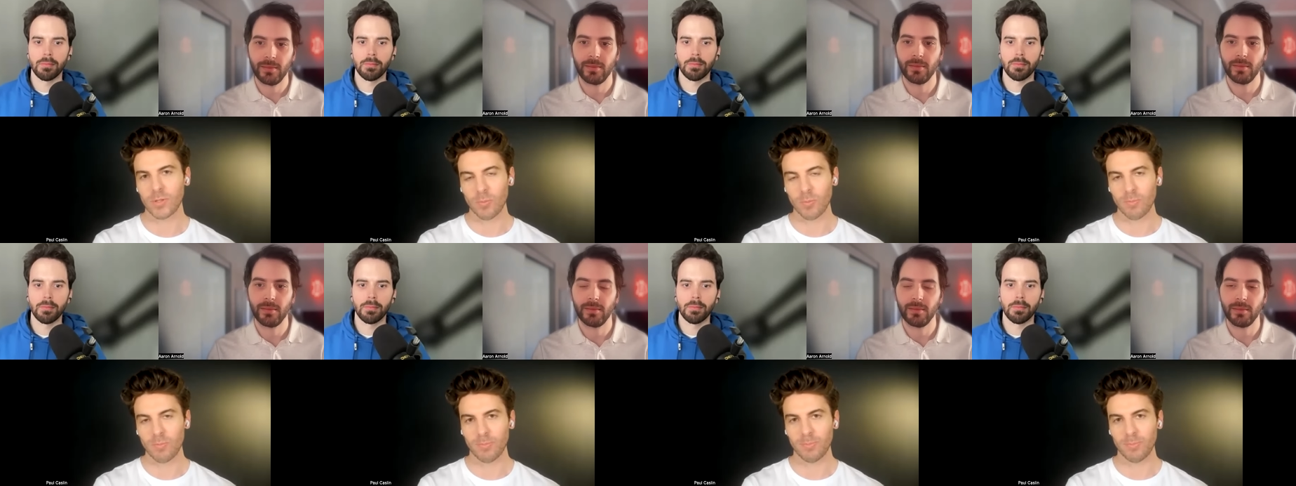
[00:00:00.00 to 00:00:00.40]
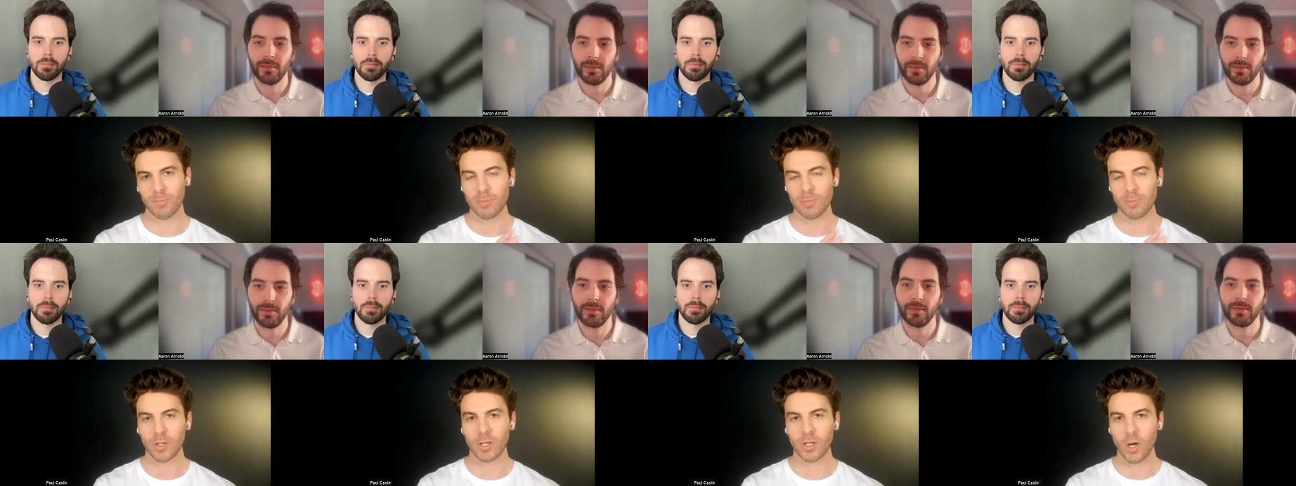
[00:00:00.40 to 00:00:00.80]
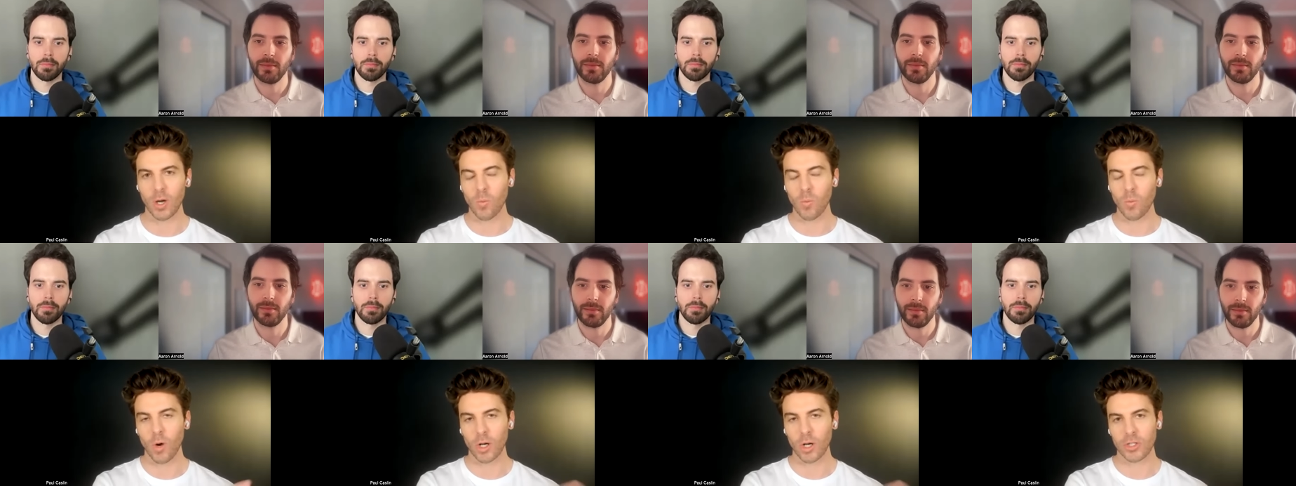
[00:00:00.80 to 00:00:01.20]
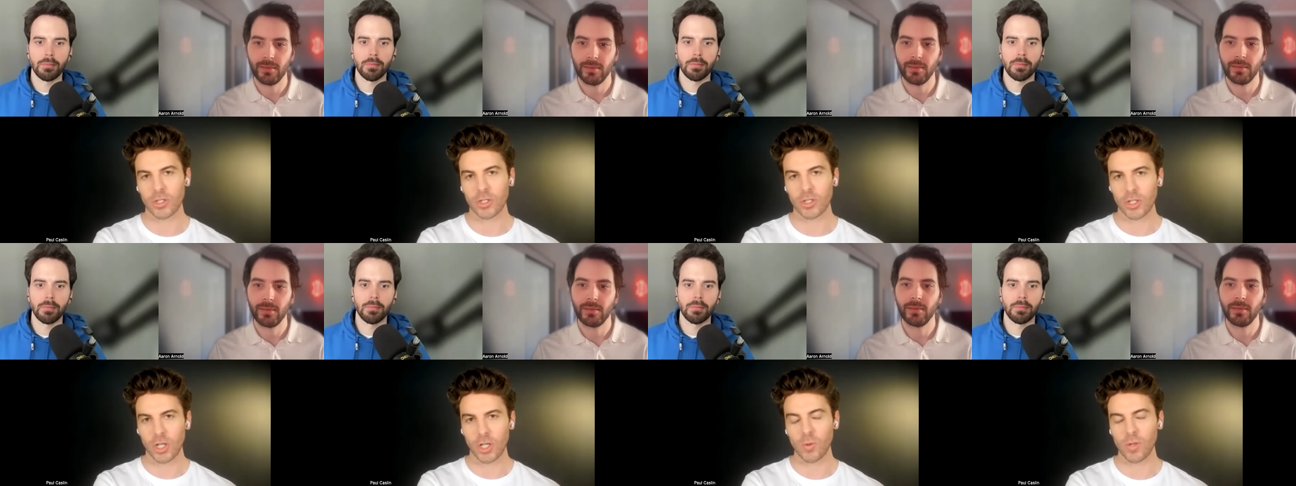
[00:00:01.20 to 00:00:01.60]
Speaker 1: So people can go and
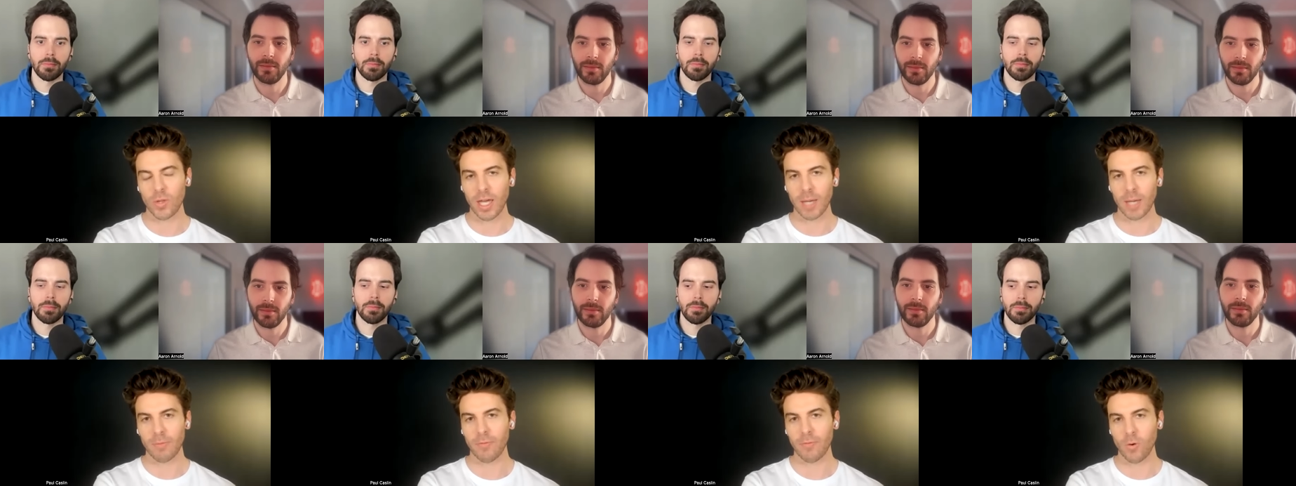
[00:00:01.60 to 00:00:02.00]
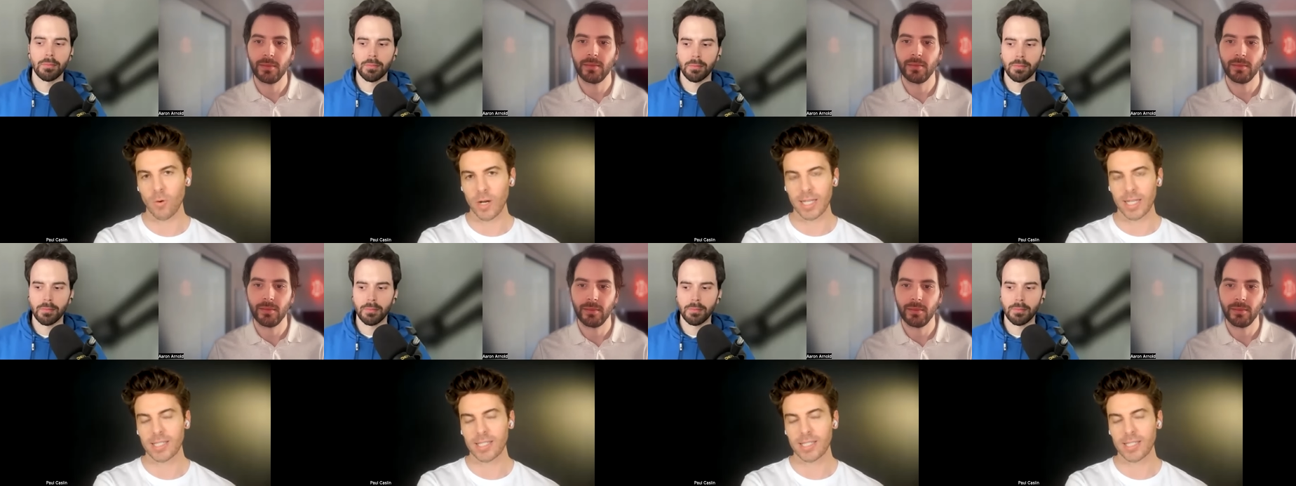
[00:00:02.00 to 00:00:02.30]
watch the show there before it